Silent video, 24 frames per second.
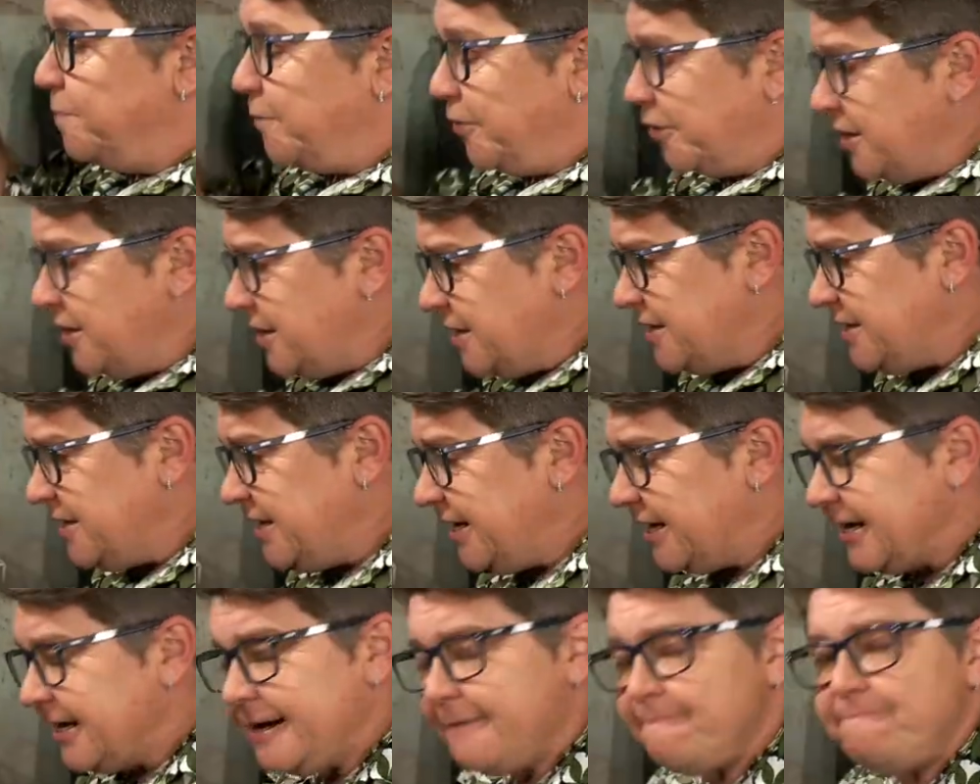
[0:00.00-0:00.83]
put it in
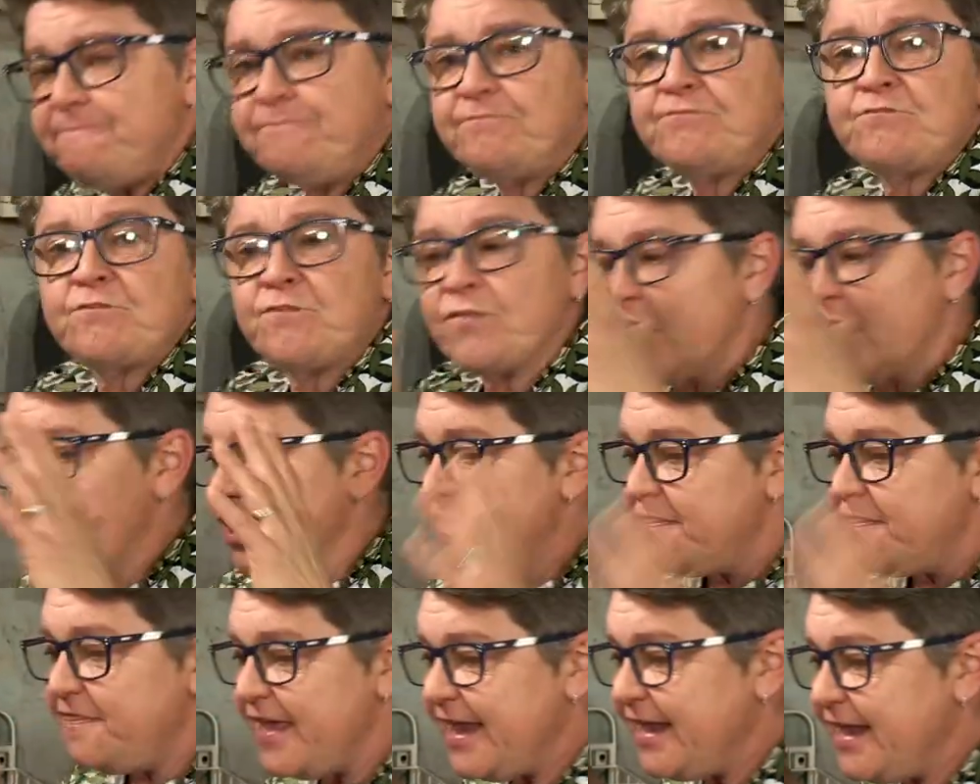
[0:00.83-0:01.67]
here.
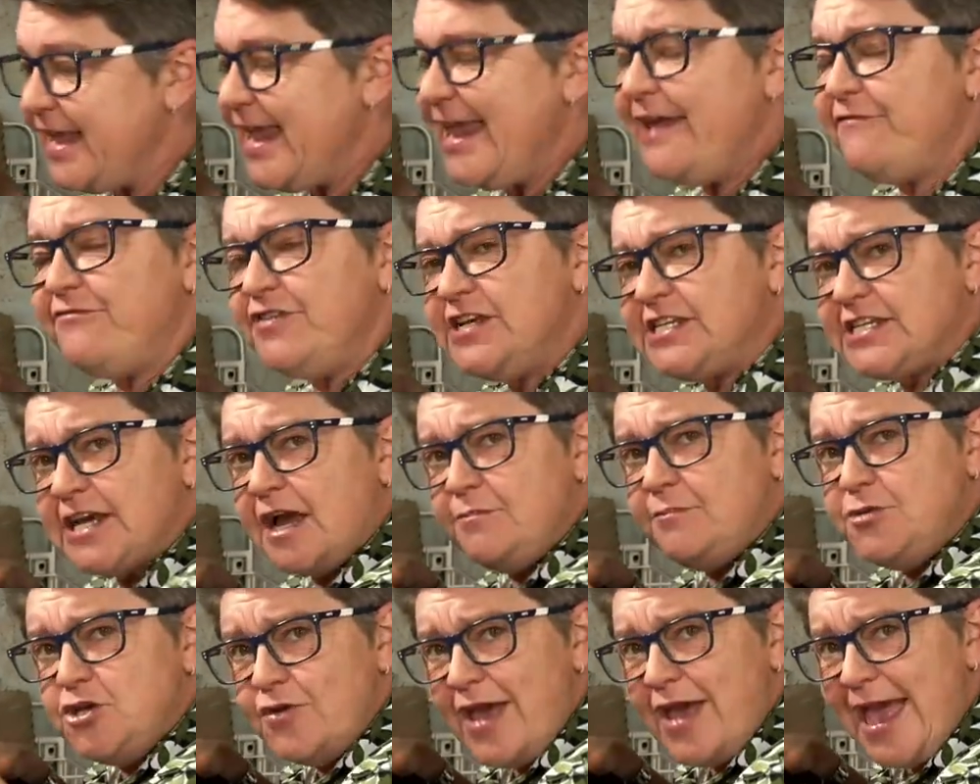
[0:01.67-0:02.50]
Then every
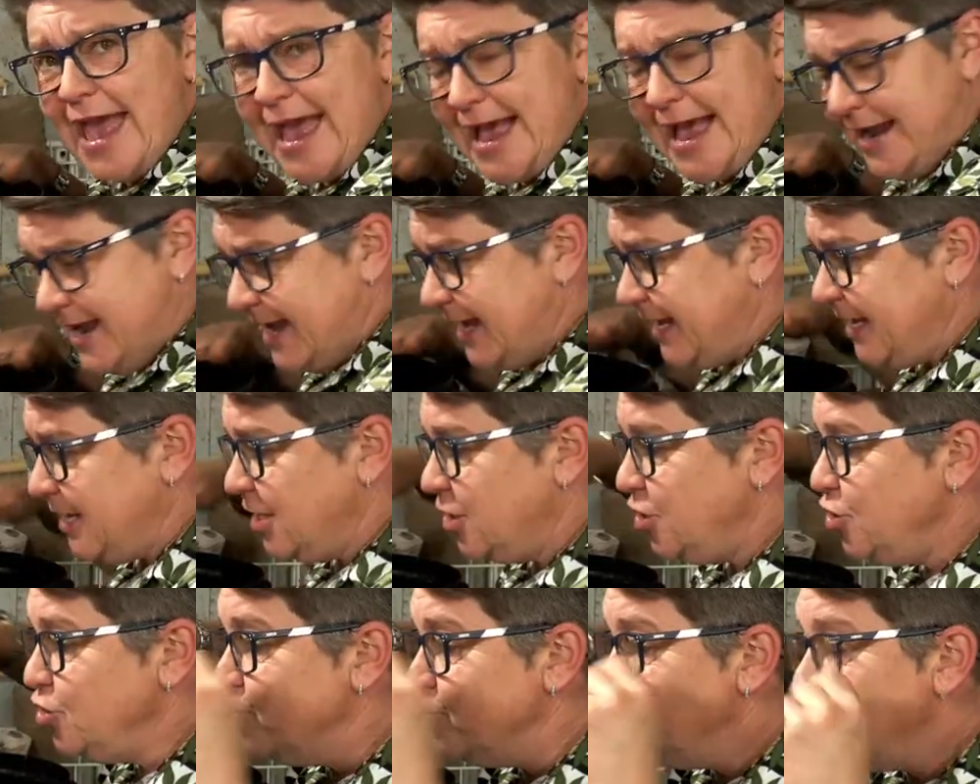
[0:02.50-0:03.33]
time you're adding,
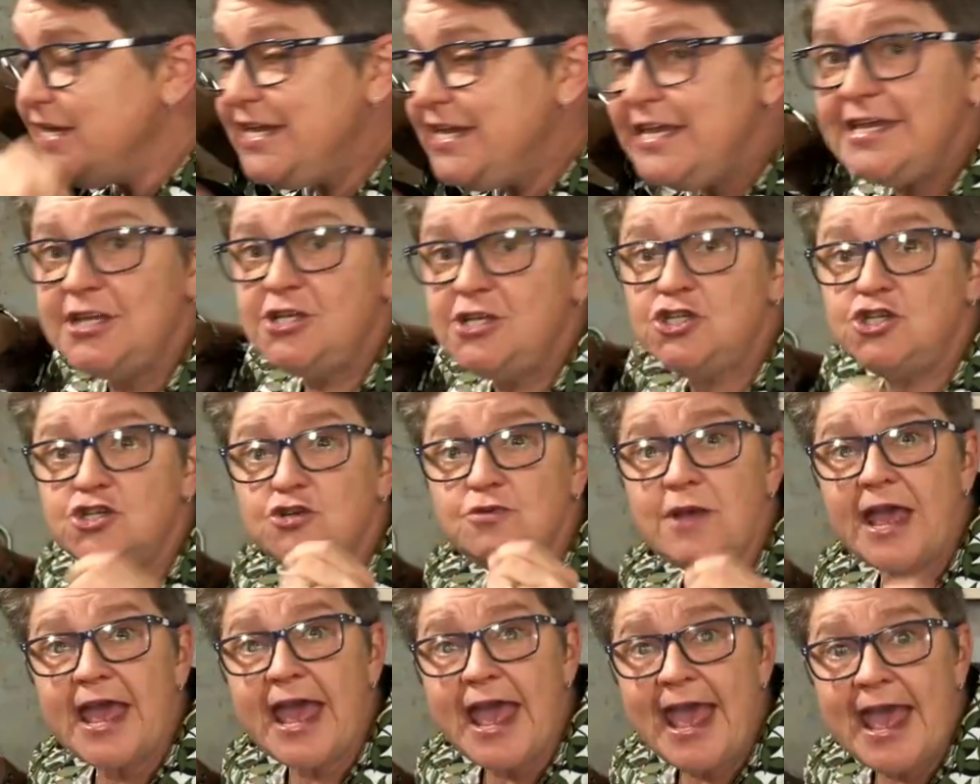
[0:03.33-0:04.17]
you need
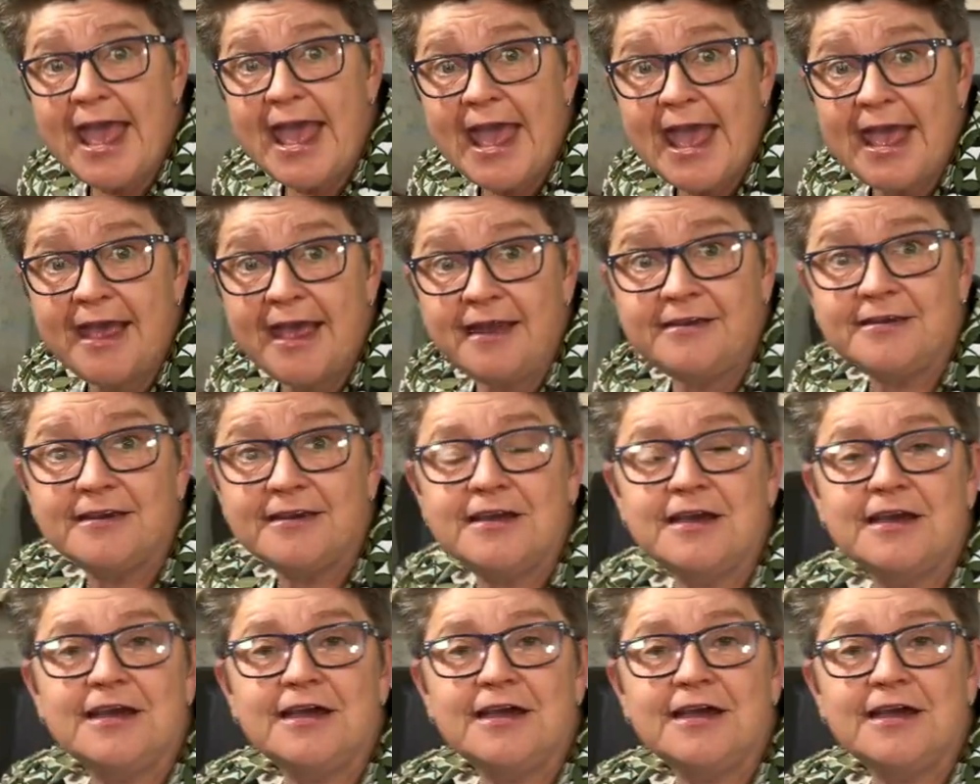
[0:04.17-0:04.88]
to add